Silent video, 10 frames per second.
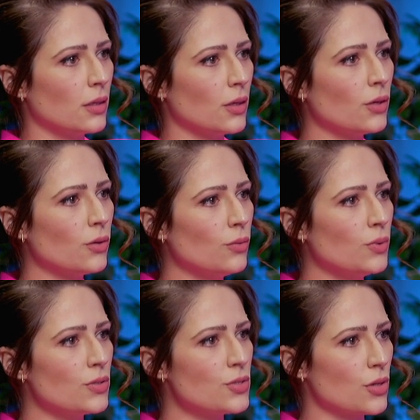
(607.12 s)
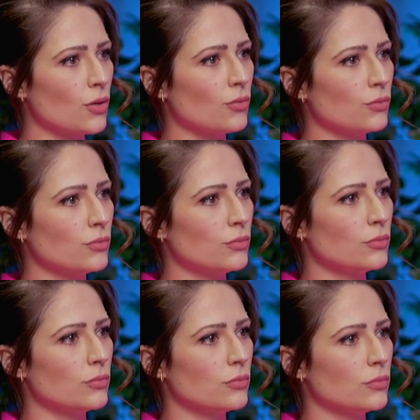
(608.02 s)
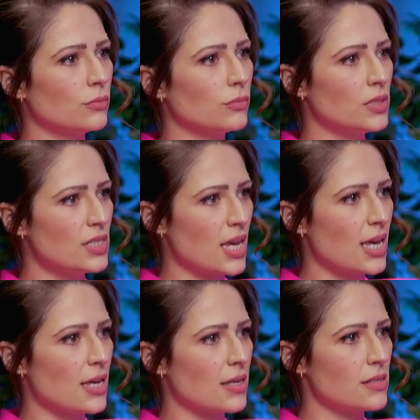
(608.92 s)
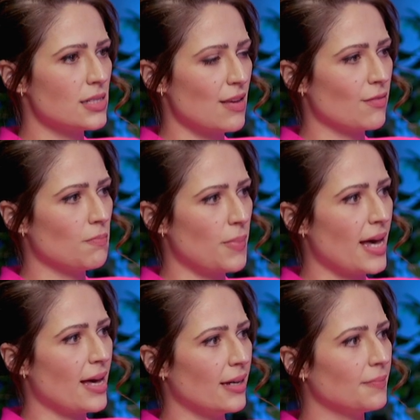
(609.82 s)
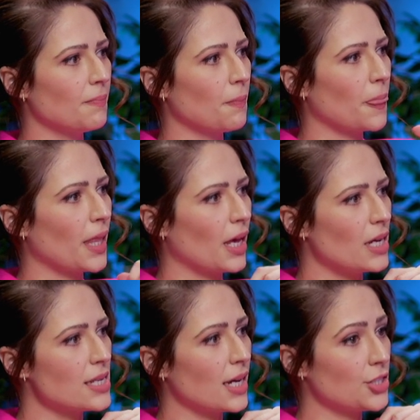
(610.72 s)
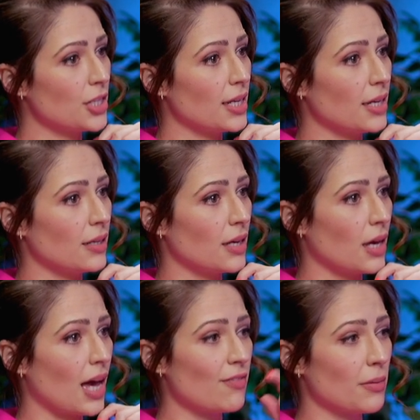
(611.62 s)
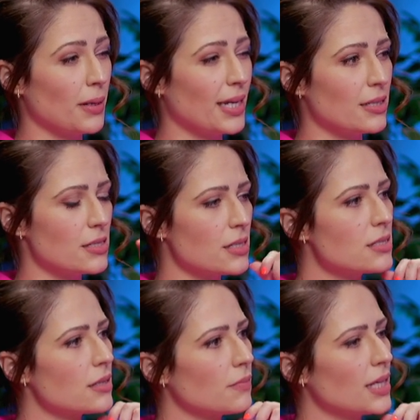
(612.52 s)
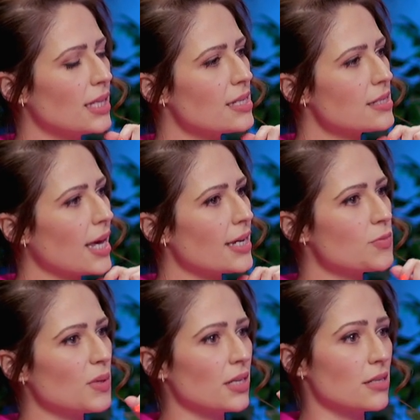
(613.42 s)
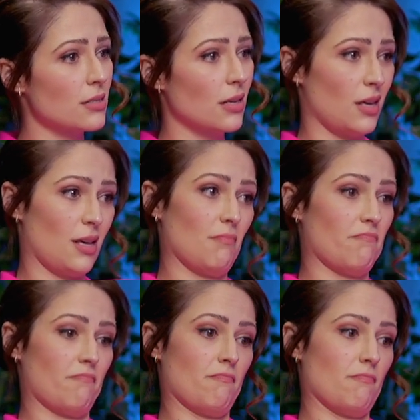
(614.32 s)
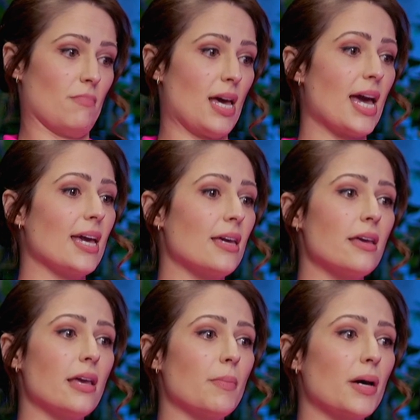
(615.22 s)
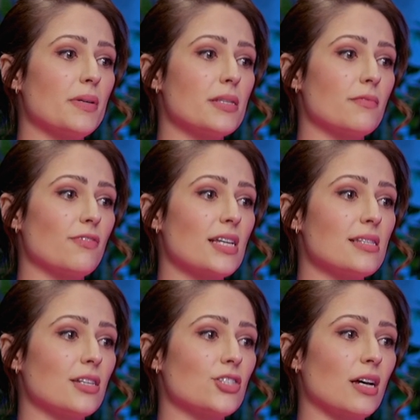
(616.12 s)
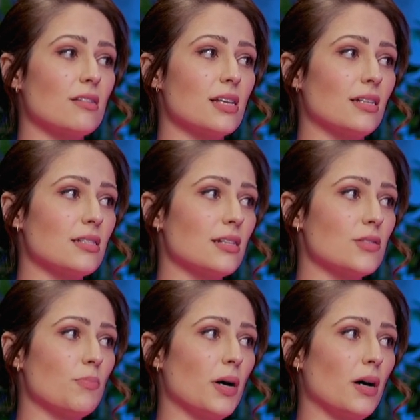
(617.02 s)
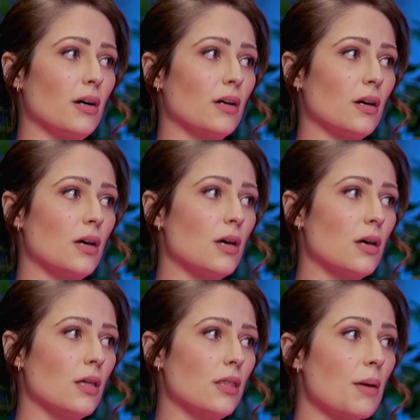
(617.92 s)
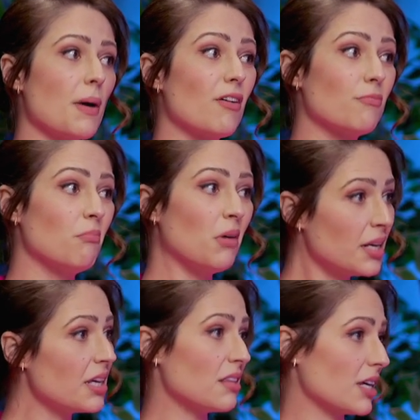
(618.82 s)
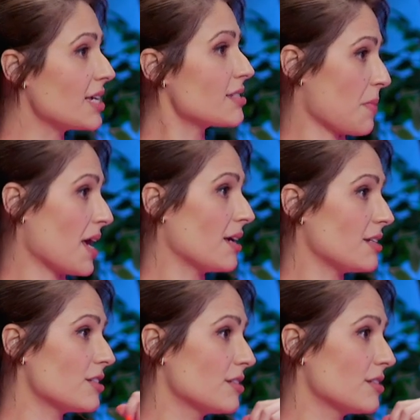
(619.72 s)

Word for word: who will soon see Stephen Bear as actually having played the system in this case because, hey, he might be facing a jail sentence, but the amount of money that he's made